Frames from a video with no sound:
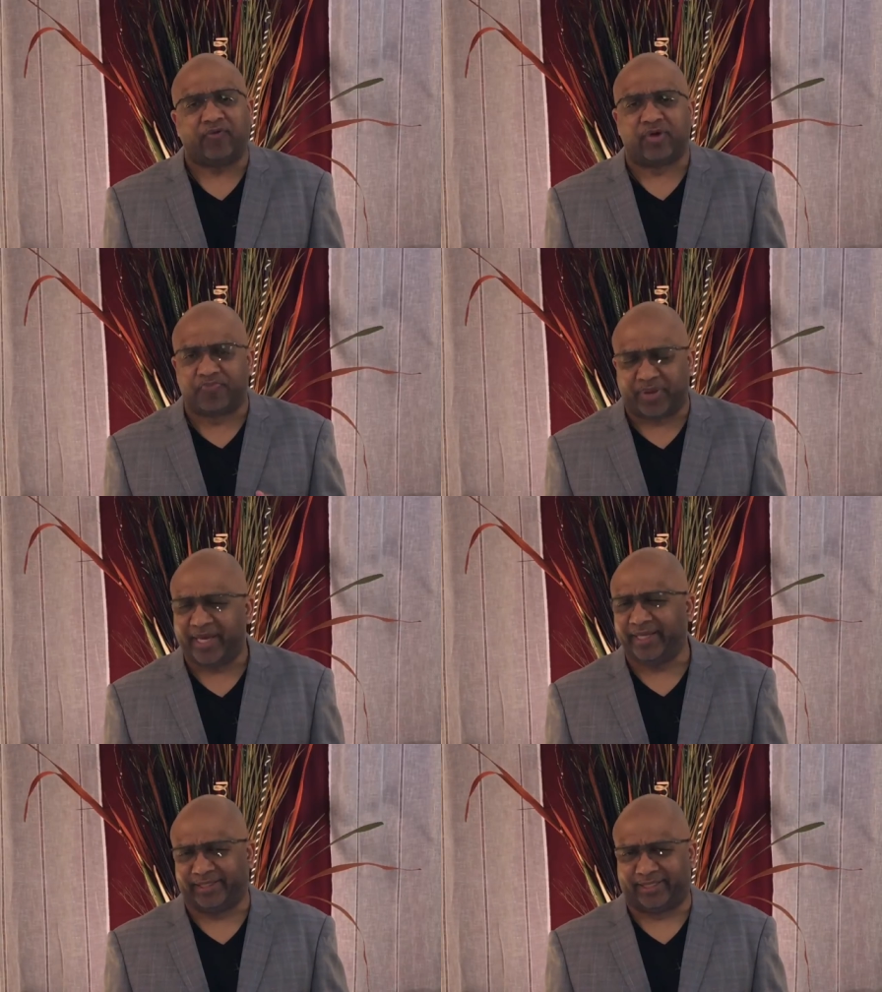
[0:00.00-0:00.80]

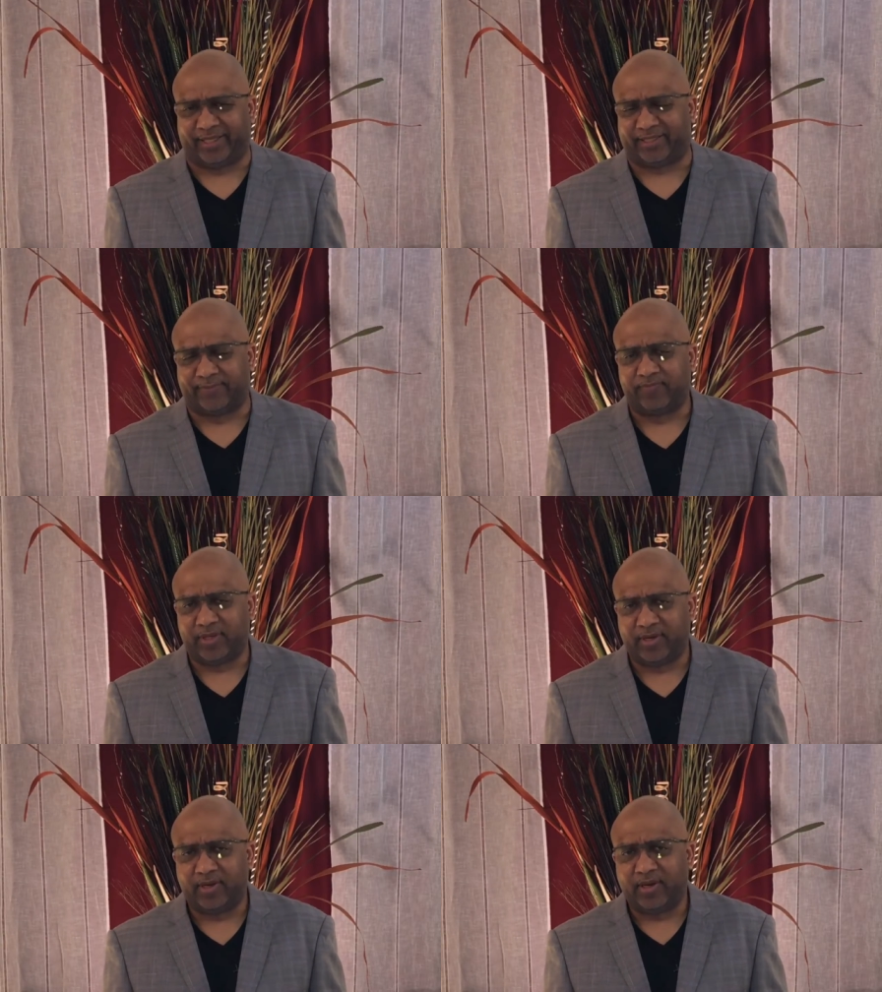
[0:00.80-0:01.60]
repented
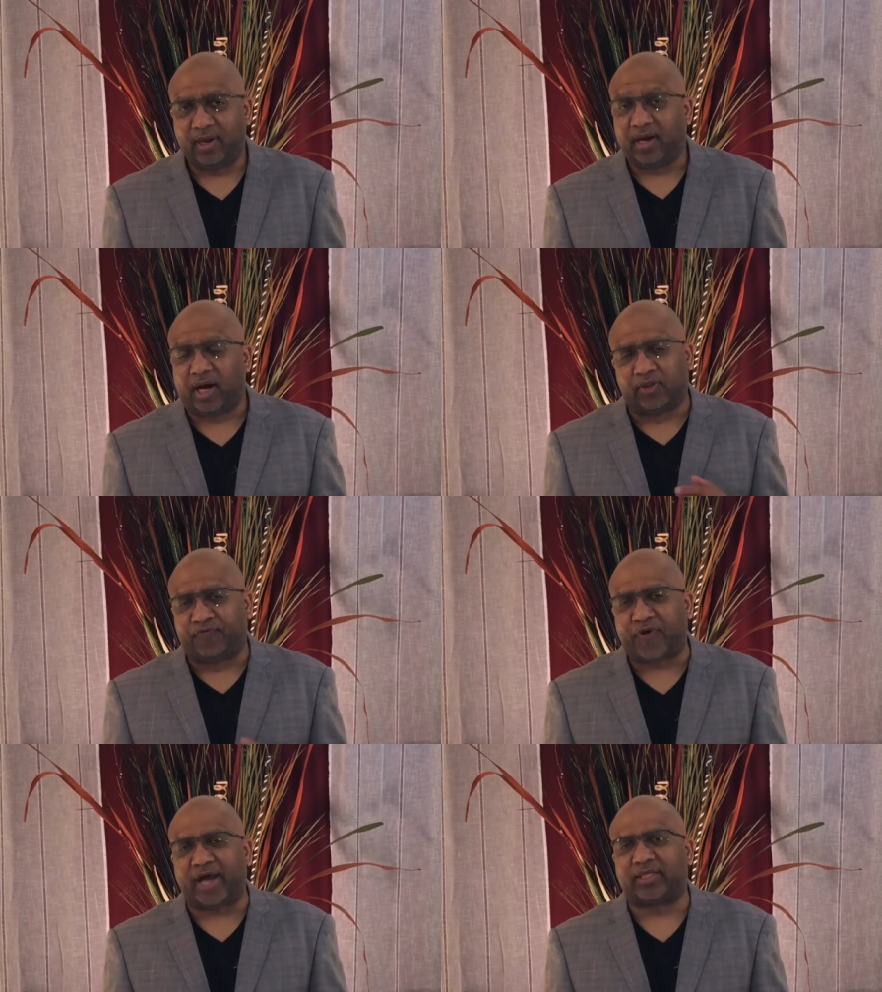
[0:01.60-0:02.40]
of the
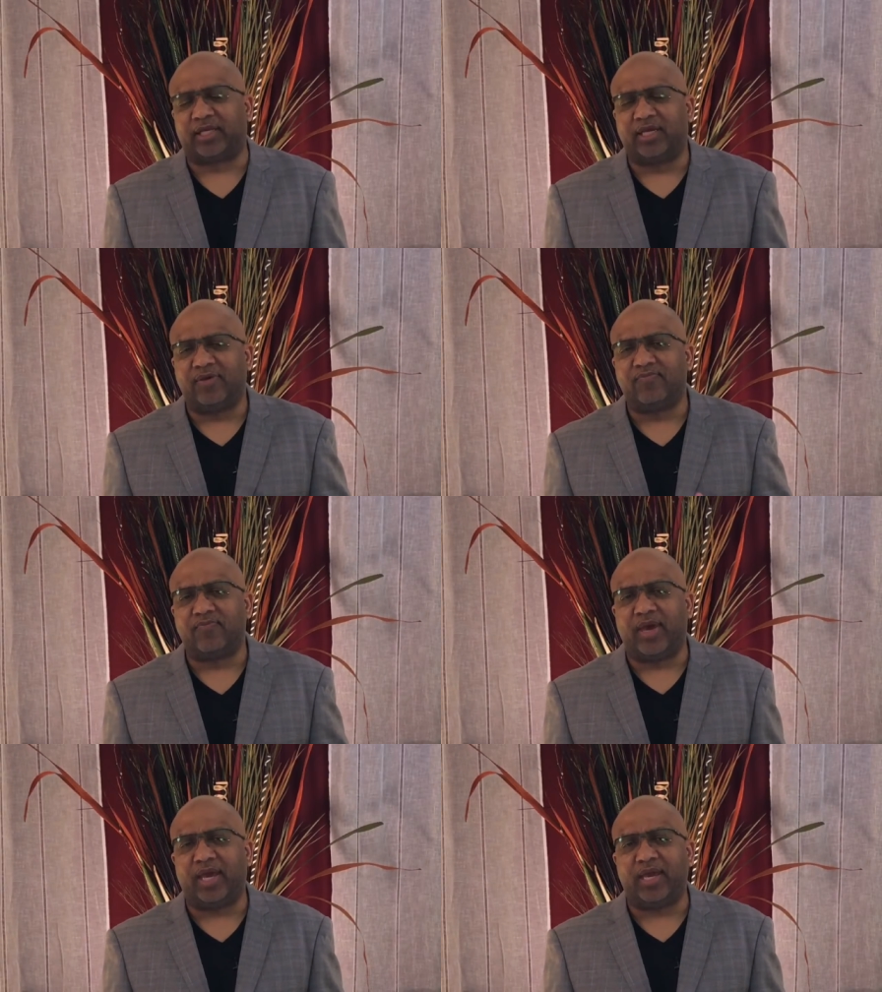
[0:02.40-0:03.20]
fact that he
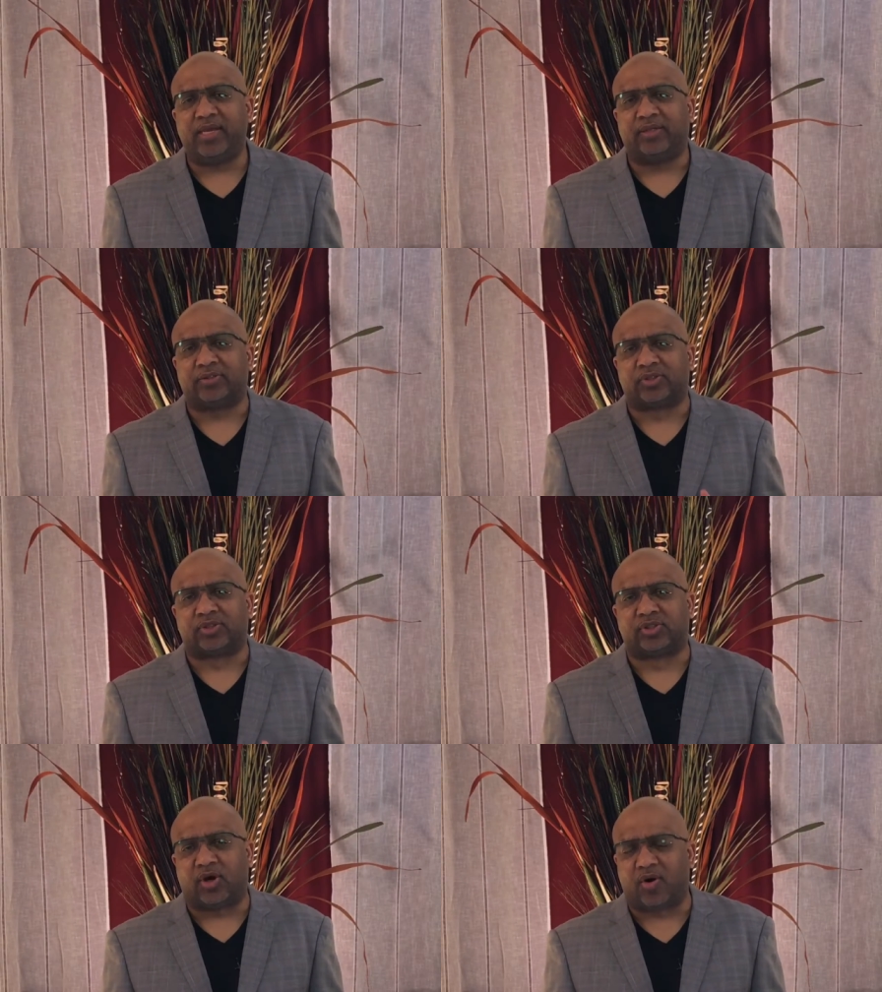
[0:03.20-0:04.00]
made
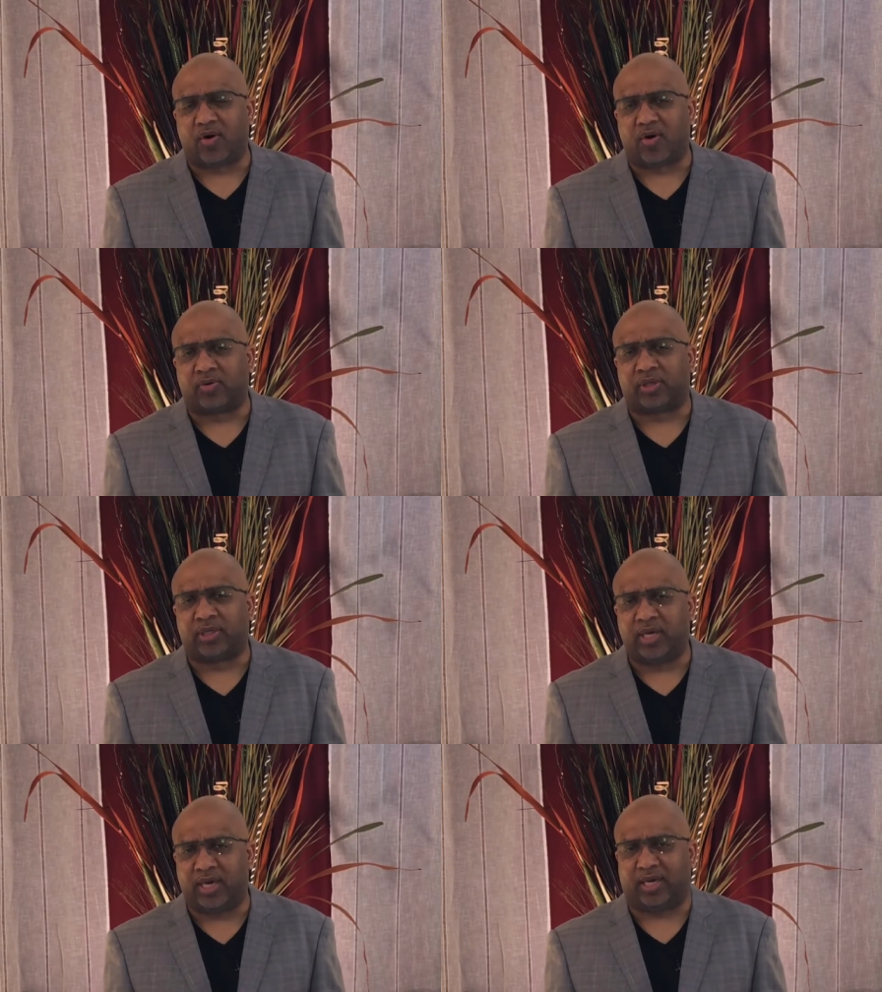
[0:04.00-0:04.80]
Saul
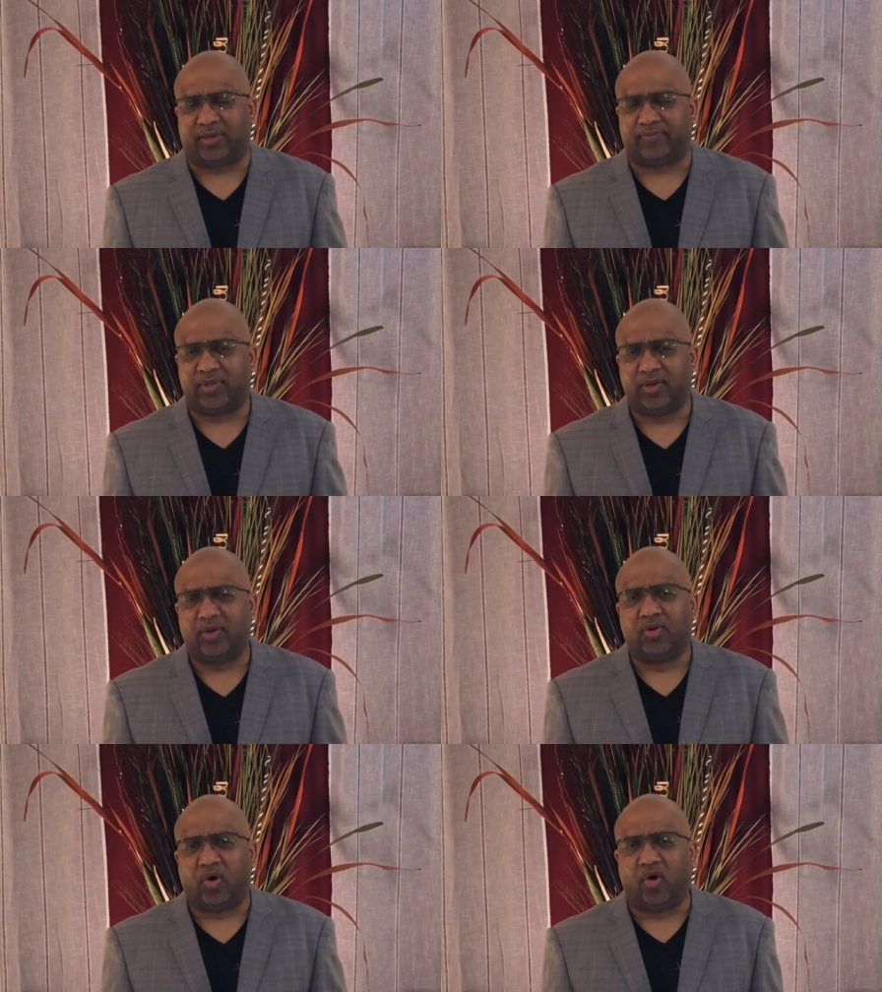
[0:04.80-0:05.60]
king
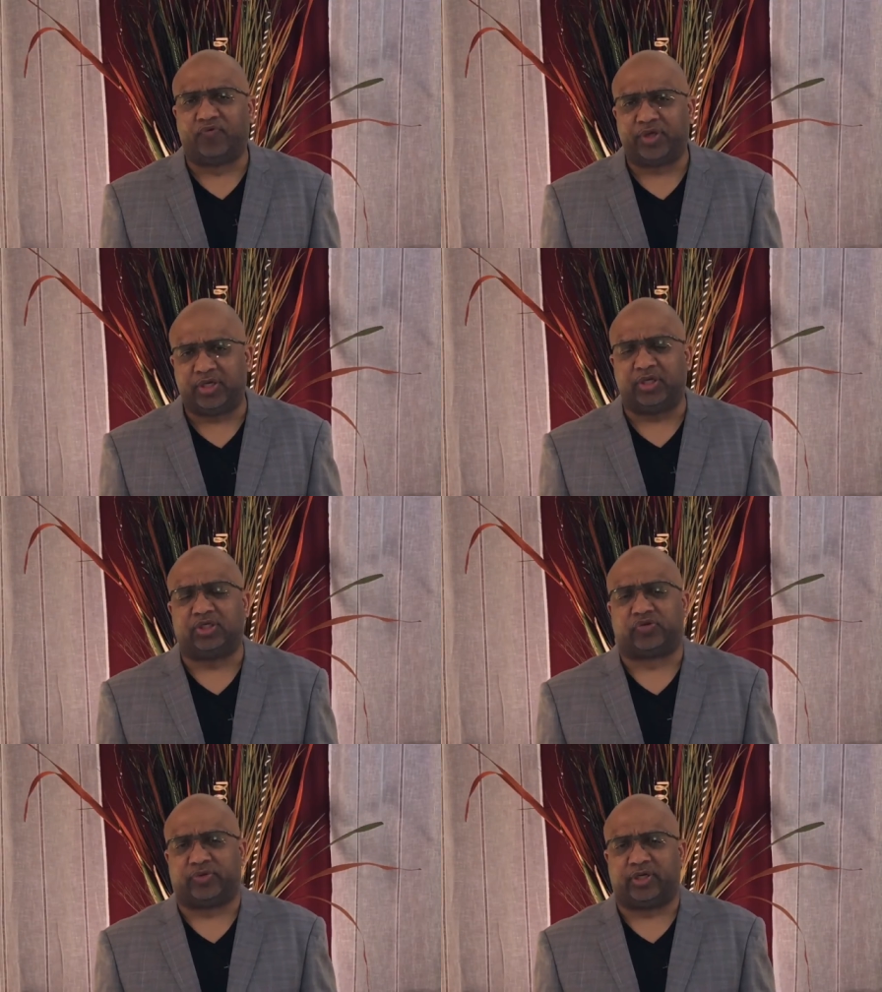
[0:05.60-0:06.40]
over
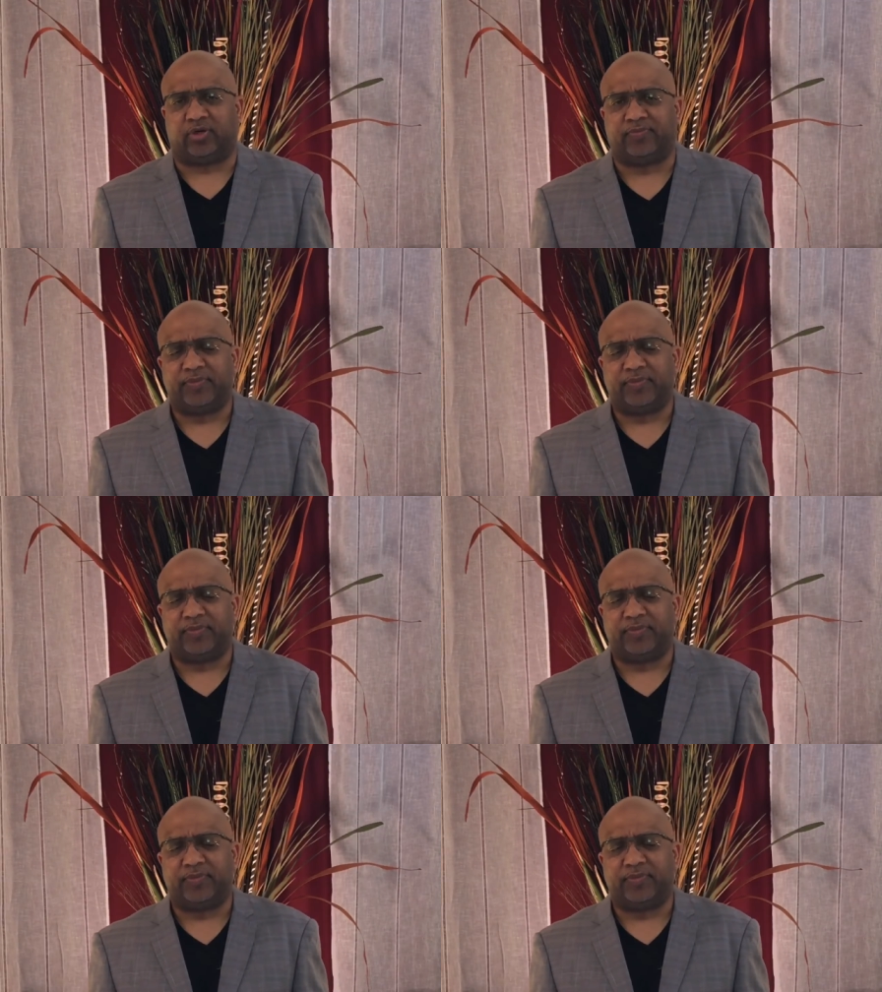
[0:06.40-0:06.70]
Israel.